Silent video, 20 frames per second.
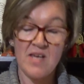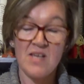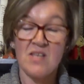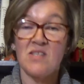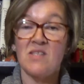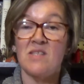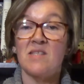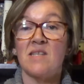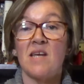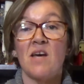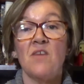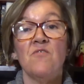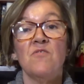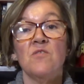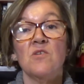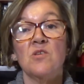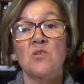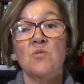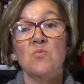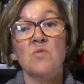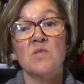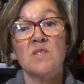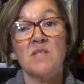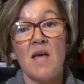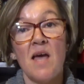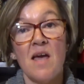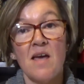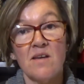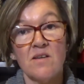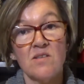Stafford was
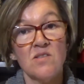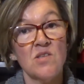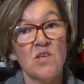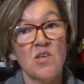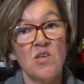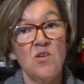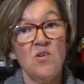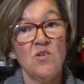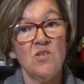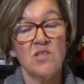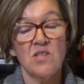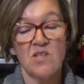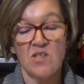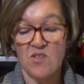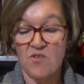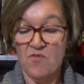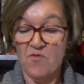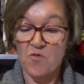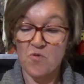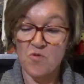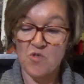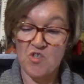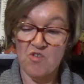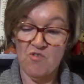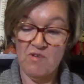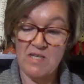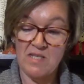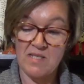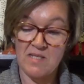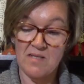executed for
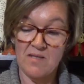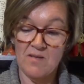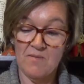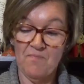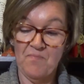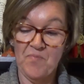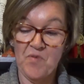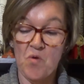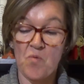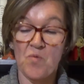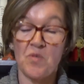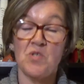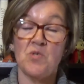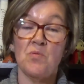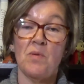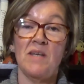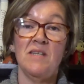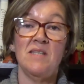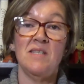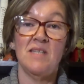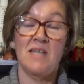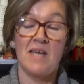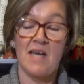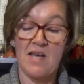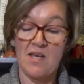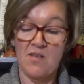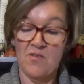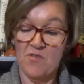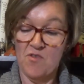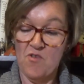treason on the
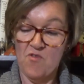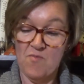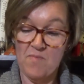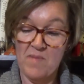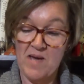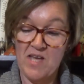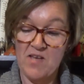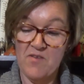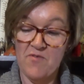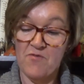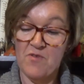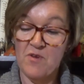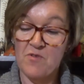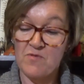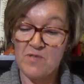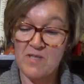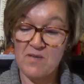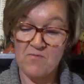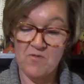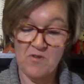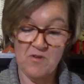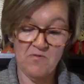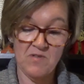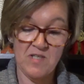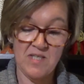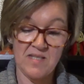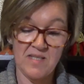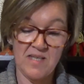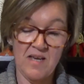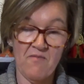28th of May
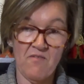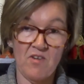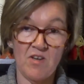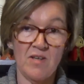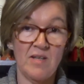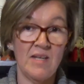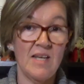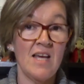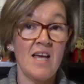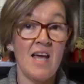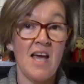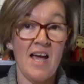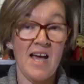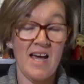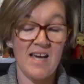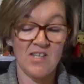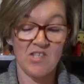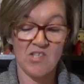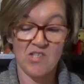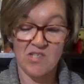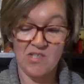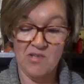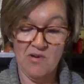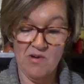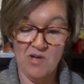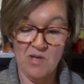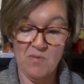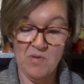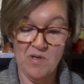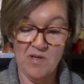1557 at
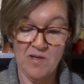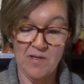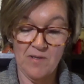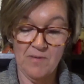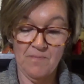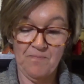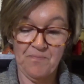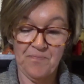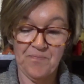Tyburn.